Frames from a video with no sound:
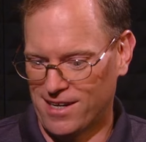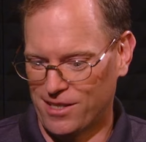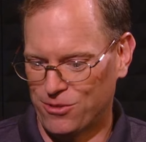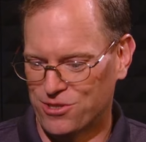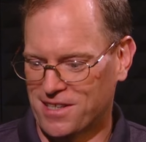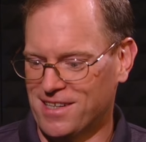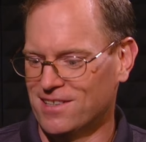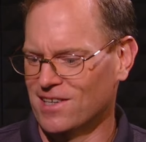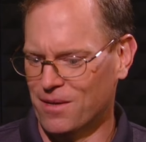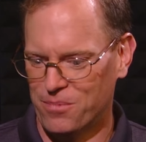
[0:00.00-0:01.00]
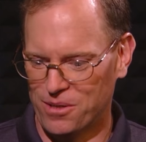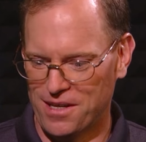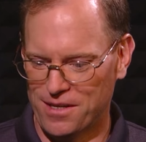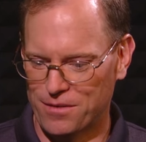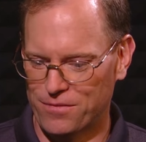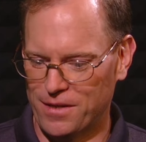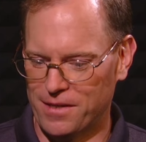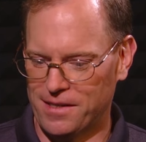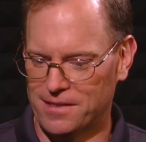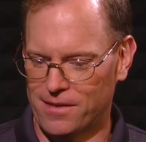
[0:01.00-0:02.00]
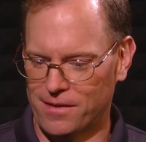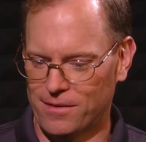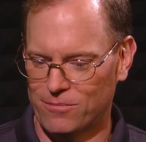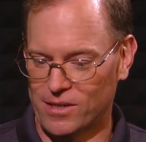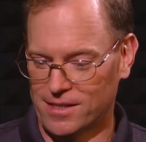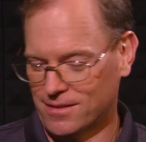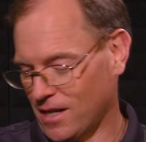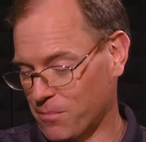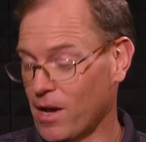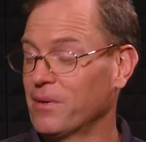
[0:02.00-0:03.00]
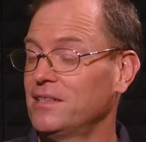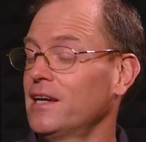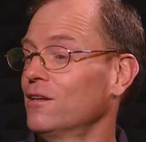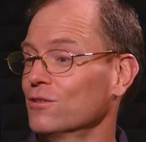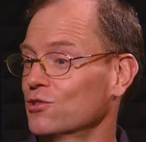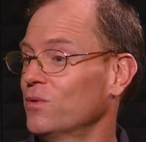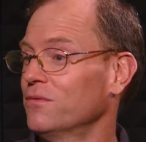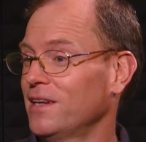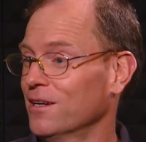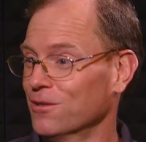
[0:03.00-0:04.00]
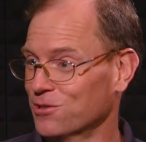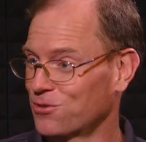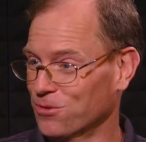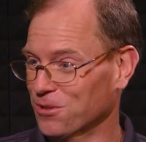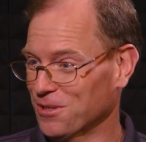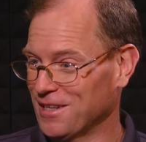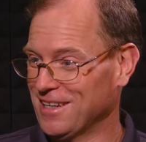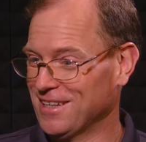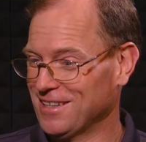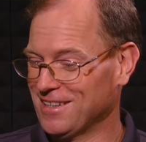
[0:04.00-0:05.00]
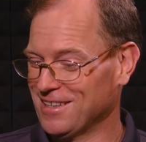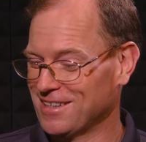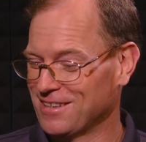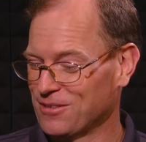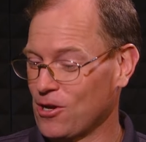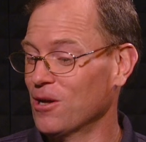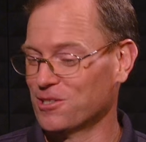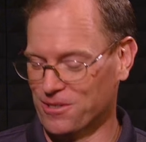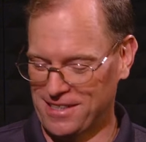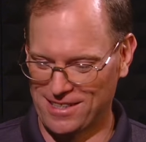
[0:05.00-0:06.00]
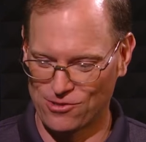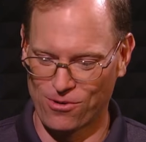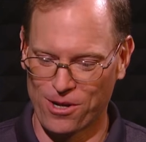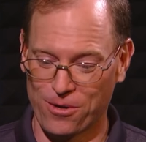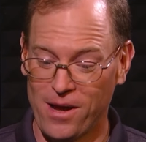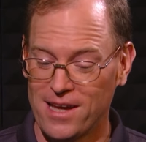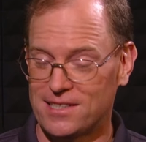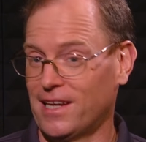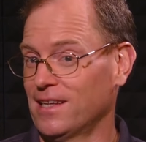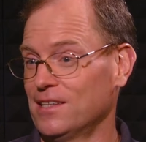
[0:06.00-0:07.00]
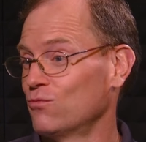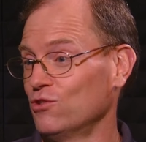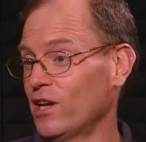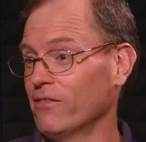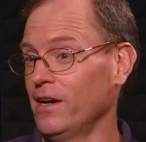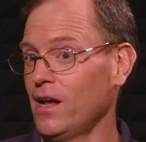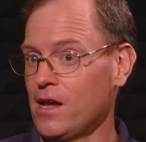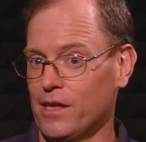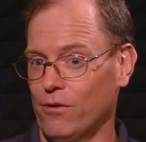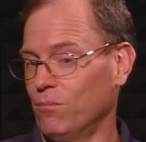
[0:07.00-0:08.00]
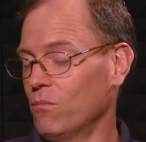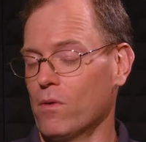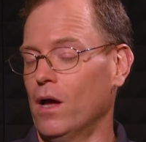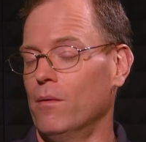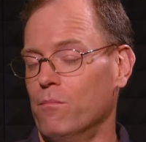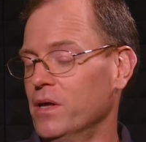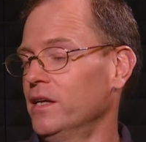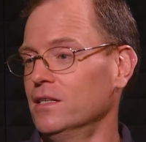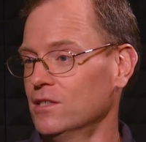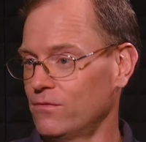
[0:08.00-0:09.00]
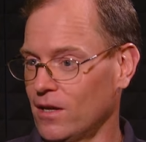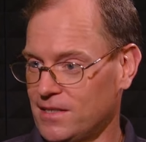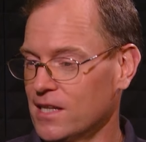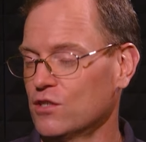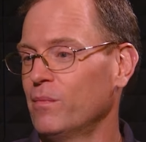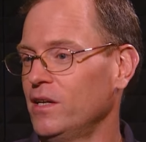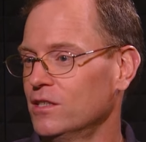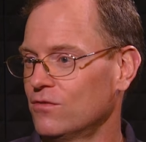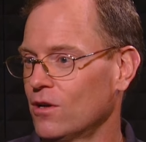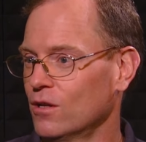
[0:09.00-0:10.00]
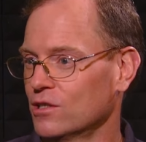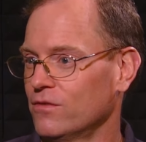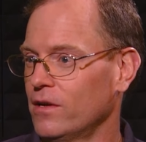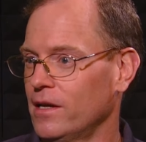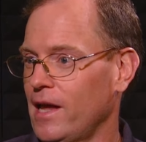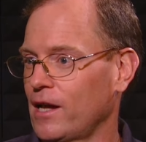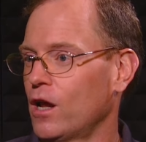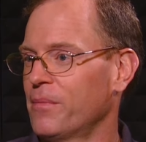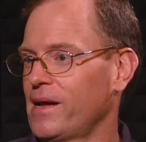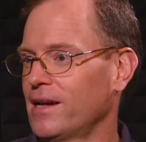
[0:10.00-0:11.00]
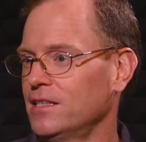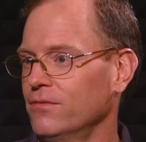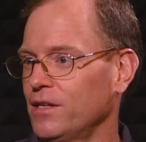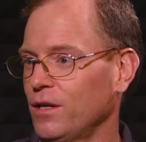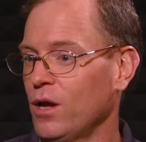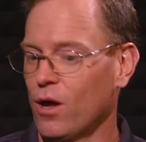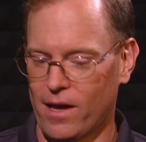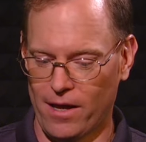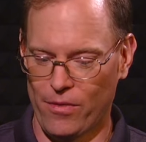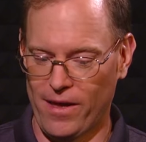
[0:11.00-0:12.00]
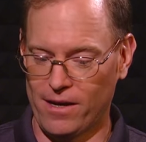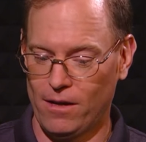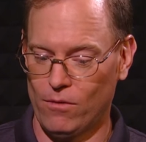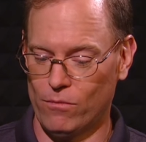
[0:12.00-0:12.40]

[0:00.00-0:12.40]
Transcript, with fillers: uh, using the example of uh, the, the uh, upcoming Taylor Swift Eras Tour uh, uh, concert in Toronto, saying that this will generate, you know, uh, millions, if not tens of millions of dollars of uh, economic activity uh, that